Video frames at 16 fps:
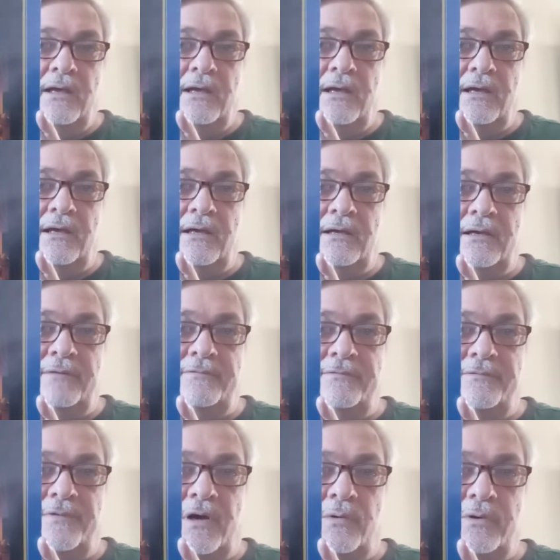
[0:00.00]
I've
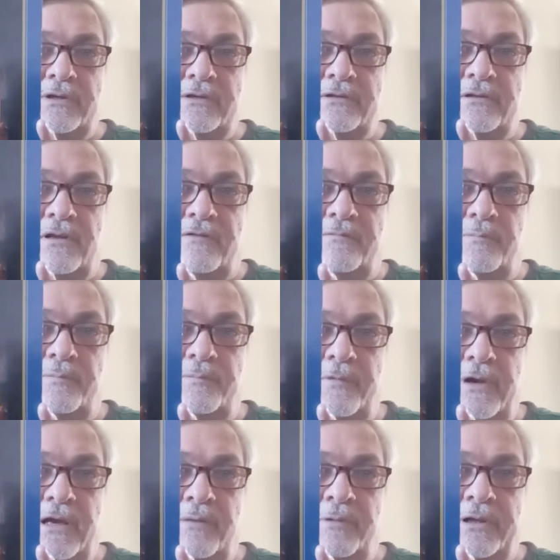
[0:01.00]
always loved
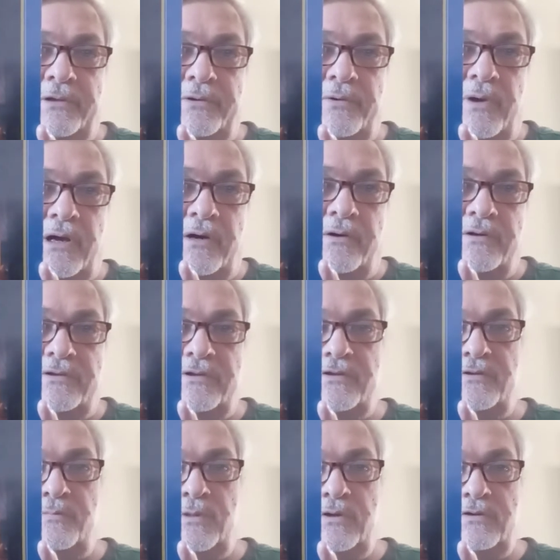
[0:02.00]
Emmylou
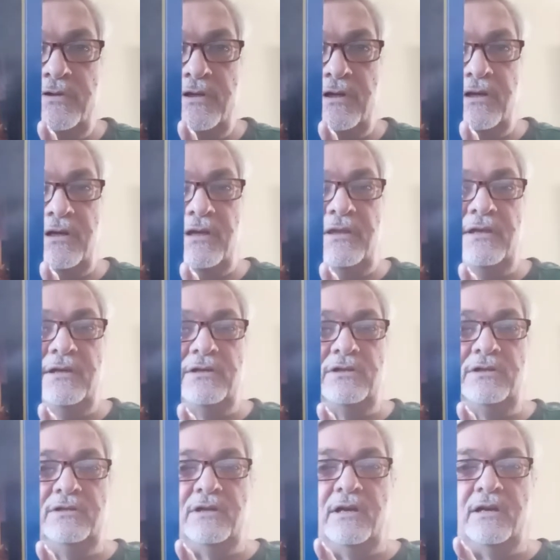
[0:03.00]
Harris's music. I think
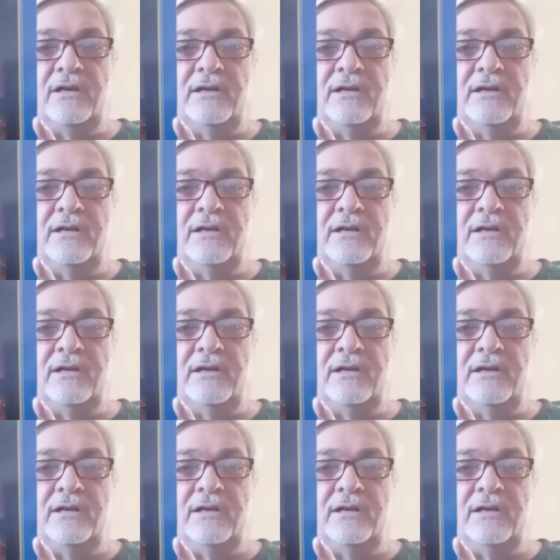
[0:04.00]
she's got an